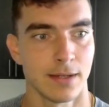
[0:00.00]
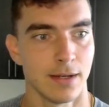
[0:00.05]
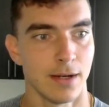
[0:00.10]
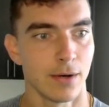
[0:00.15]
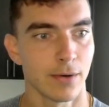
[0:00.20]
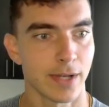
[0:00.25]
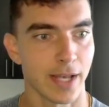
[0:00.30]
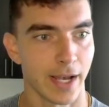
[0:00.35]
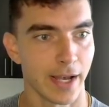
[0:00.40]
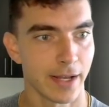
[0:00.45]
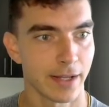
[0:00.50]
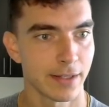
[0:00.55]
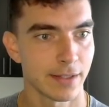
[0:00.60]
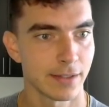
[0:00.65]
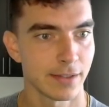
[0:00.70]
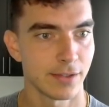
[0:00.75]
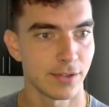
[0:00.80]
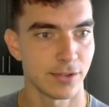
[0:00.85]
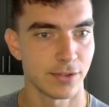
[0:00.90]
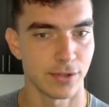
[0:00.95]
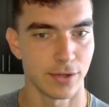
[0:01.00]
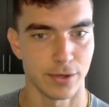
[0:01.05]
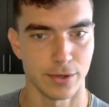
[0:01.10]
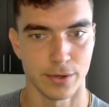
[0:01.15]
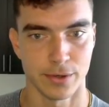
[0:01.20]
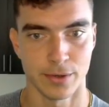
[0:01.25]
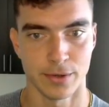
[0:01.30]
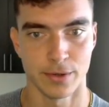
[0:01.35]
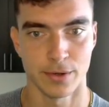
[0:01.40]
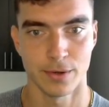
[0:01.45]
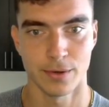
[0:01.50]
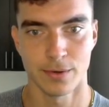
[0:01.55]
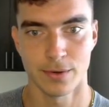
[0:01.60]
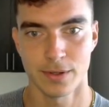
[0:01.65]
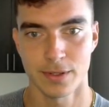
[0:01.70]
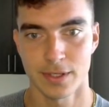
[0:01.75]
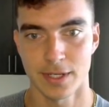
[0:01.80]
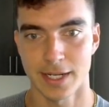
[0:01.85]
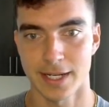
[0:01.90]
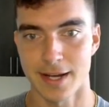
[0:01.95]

Okay, so it